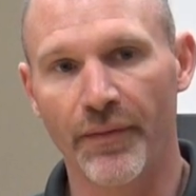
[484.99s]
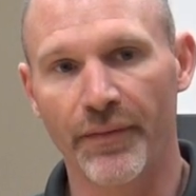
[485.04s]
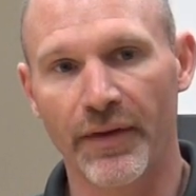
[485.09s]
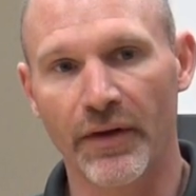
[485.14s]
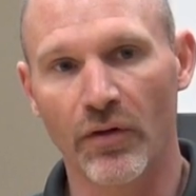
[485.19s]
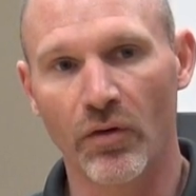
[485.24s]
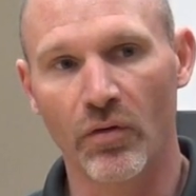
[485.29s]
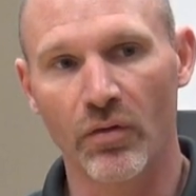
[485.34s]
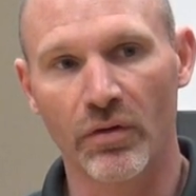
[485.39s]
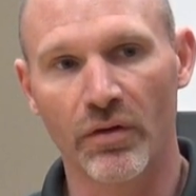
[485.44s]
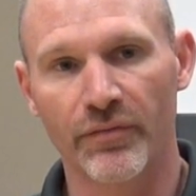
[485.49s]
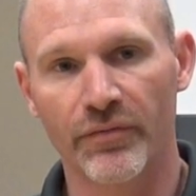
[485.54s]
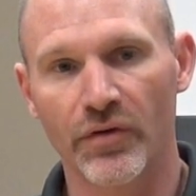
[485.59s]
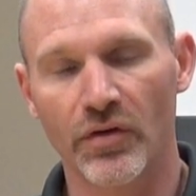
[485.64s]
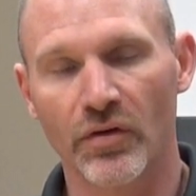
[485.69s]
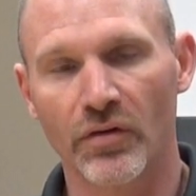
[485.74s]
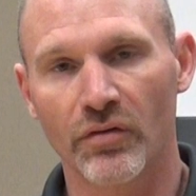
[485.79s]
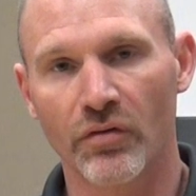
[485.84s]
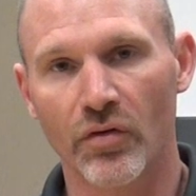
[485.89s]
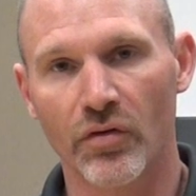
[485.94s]
Get a hold of
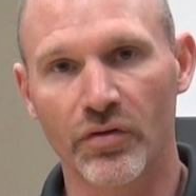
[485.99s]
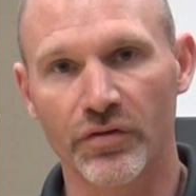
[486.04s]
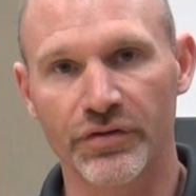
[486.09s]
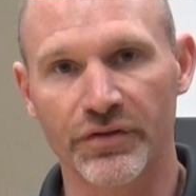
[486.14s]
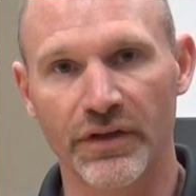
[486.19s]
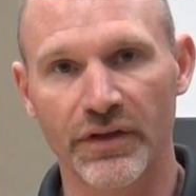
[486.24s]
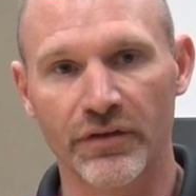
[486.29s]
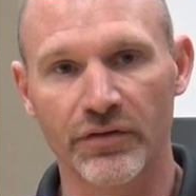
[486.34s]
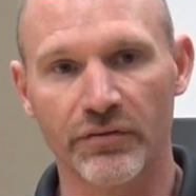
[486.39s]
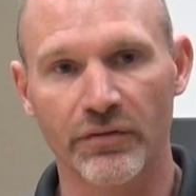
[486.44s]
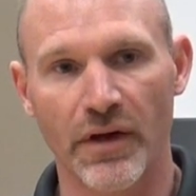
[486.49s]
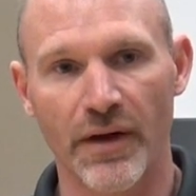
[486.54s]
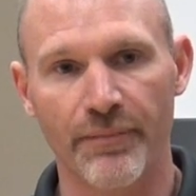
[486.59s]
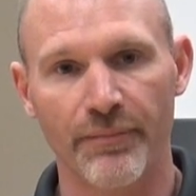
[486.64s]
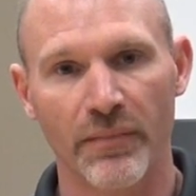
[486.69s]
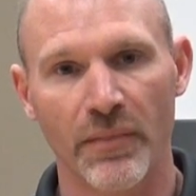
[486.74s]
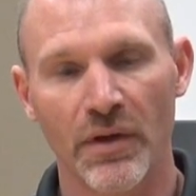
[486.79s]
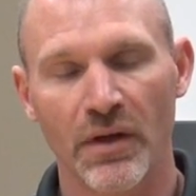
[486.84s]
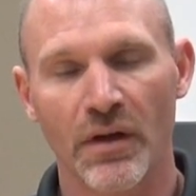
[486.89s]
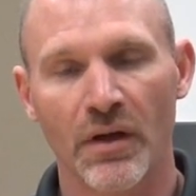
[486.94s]
your local sales rep,
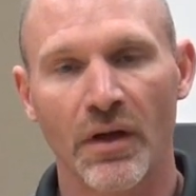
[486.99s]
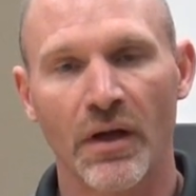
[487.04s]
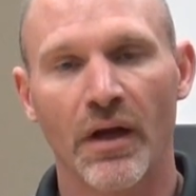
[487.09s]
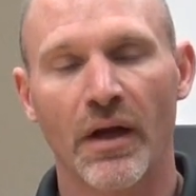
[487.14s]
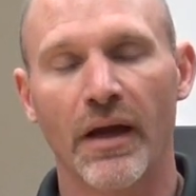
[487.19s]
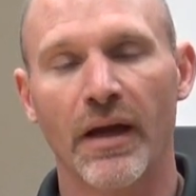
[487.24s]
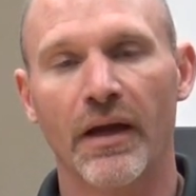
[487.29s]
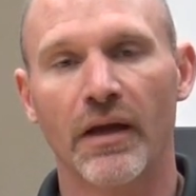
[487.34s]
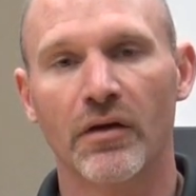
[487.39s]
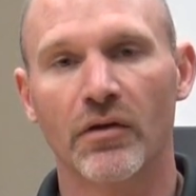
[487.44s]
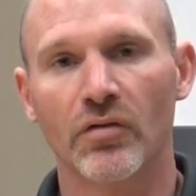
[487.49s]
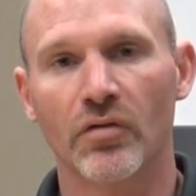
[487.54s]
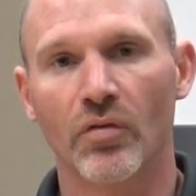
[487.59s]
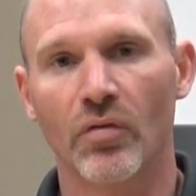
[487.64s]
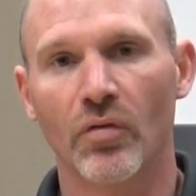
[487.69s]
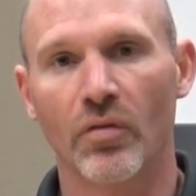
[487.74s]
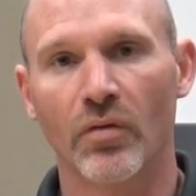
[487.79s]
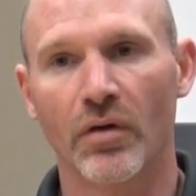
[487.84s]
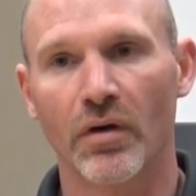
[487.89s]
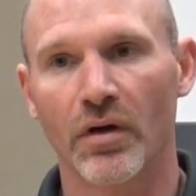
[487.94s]

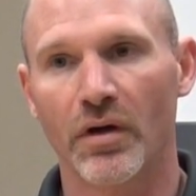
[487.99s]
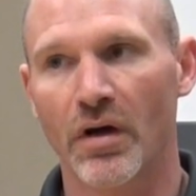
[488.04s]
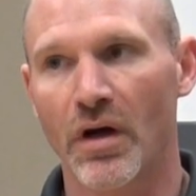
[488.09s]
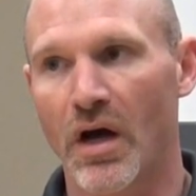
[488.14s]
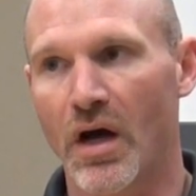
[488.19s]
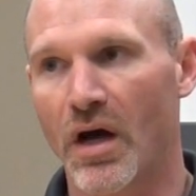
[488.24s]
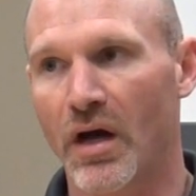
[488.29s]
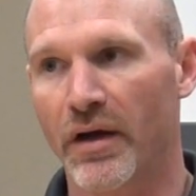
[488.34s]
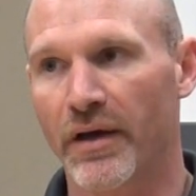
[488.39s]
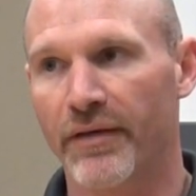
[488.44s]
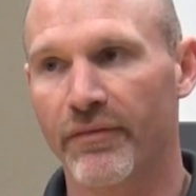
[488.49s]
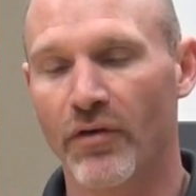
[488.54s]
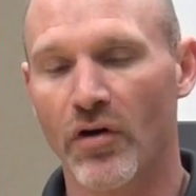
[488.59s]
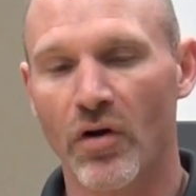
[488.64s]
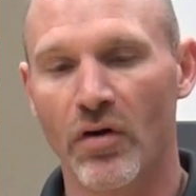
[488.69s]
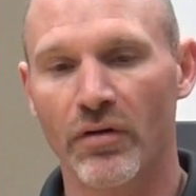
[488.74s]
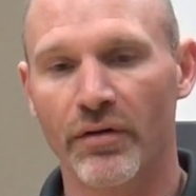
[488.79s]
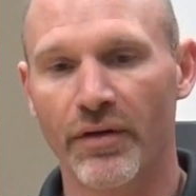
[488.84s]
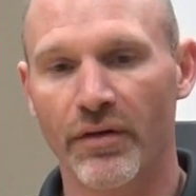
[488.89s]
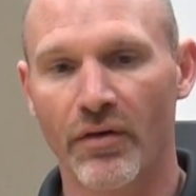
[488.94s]
or give a
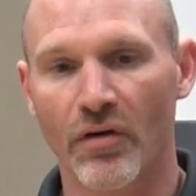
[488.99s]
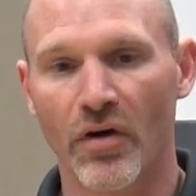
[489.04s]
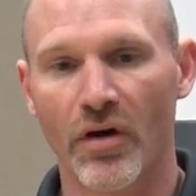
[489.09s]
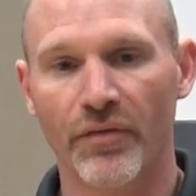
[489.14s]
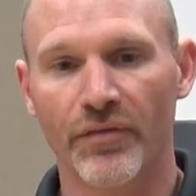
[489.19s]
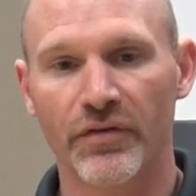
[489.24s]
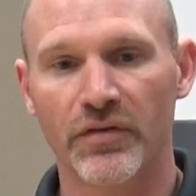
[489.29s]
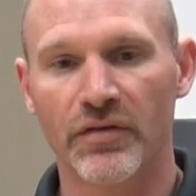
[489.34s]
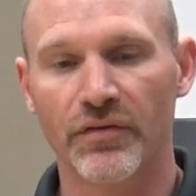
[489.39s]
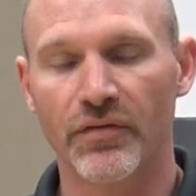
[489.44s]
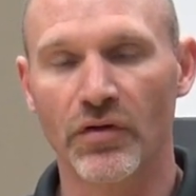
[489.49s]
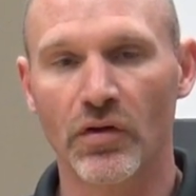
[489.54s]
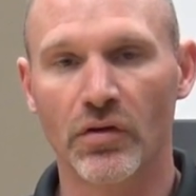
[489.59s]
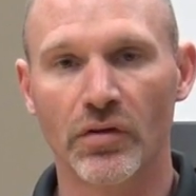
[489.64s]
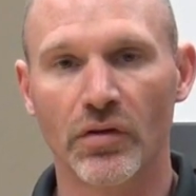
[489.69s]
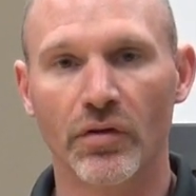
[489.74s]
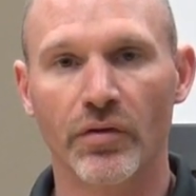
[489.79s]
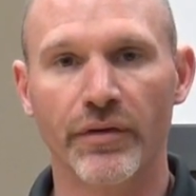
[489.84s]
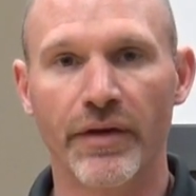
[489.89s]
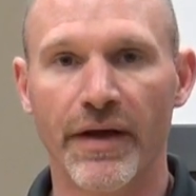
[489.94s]
call into the office if you don't
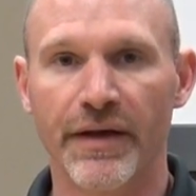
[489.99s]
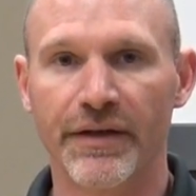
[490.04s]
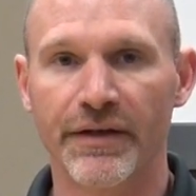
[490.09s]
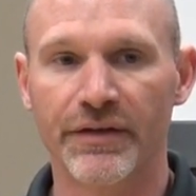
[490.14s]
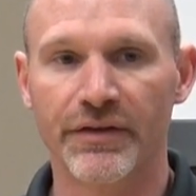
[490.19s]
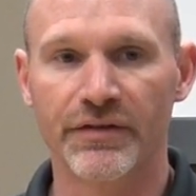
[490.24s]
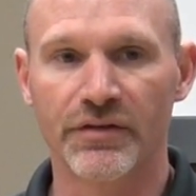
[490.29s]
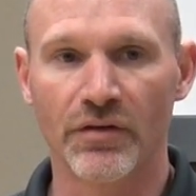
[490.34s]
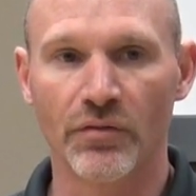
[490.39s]
know who that is,